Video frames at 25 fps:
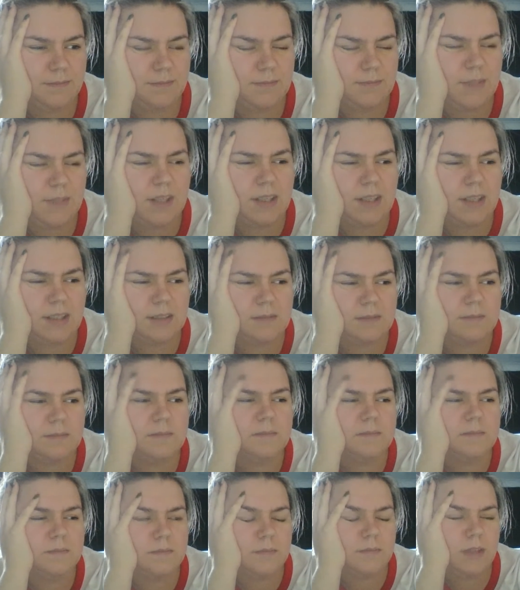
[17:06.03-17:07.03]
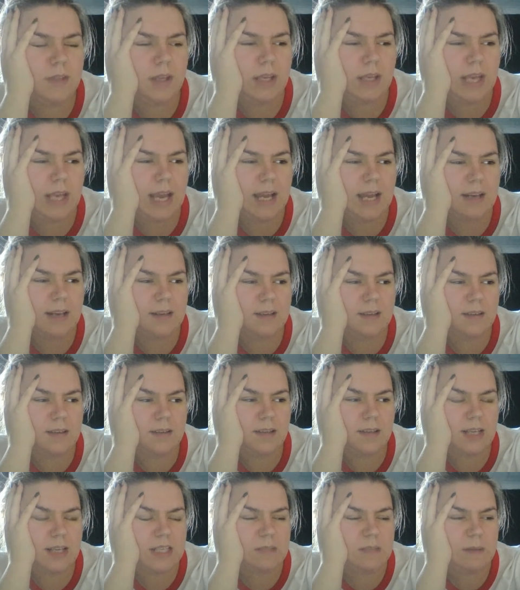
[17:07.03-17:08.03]
yeah, you can't
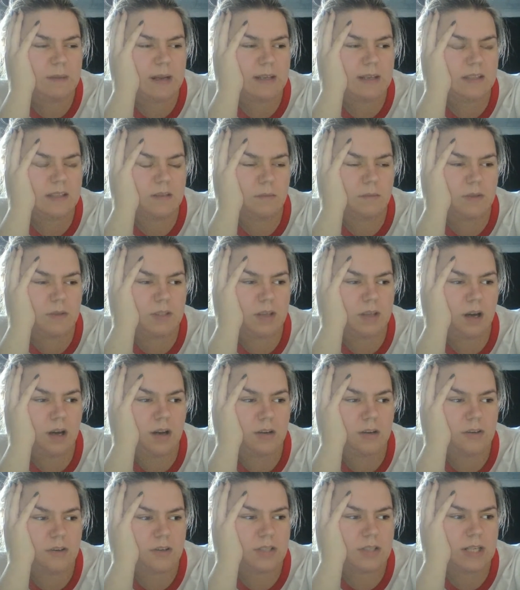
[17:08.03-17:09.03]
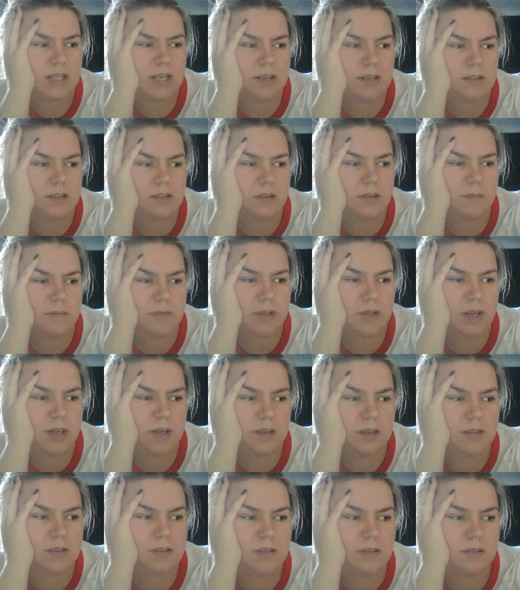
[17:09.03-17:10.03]
expect someone to understand a
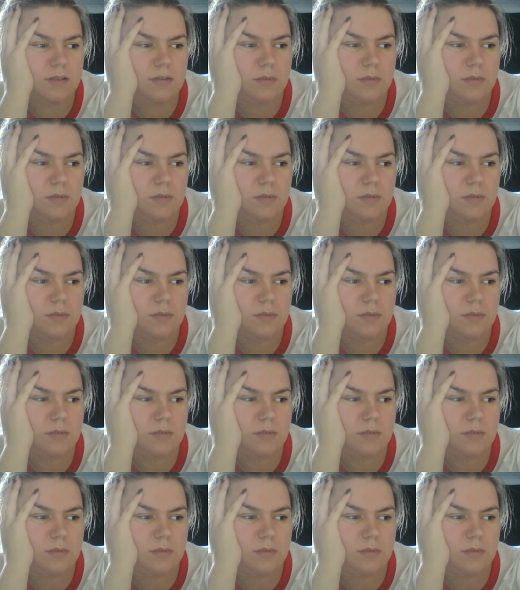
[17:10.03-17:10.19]
subject